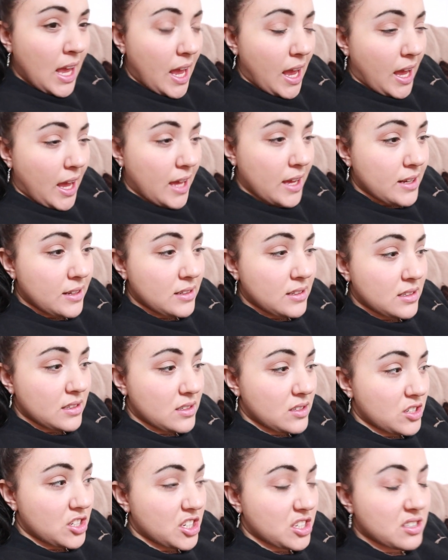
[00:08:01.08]
and
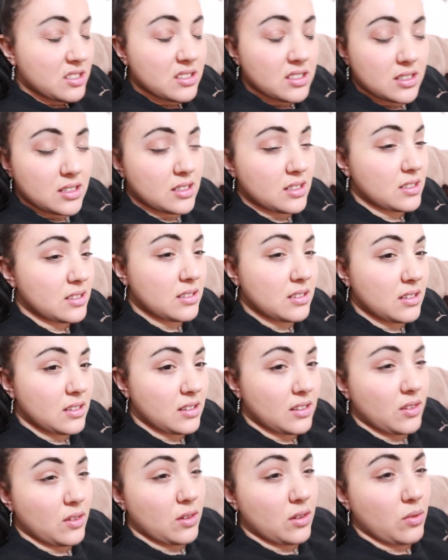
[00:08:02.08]
just
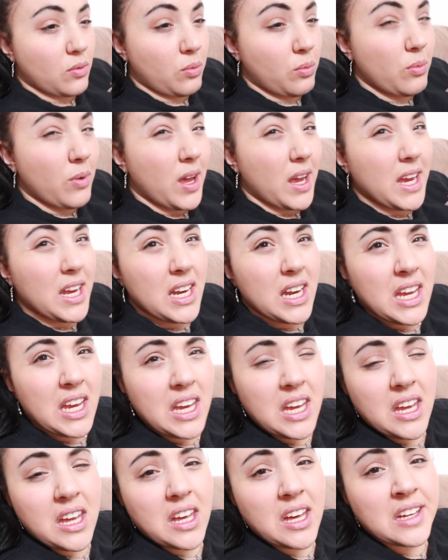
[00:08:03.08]

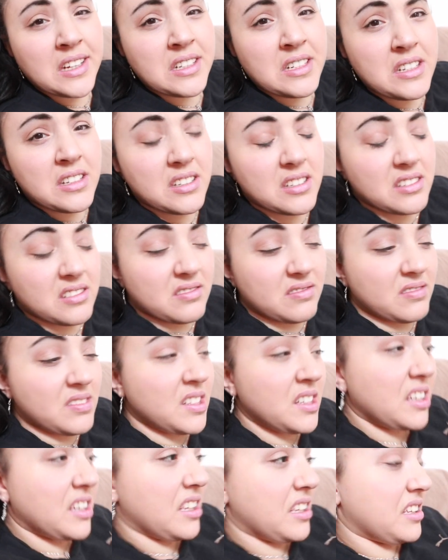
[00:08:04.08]
rainy and
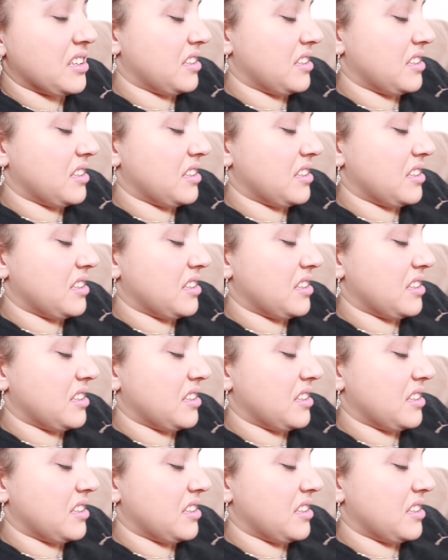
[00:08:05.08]
ugh,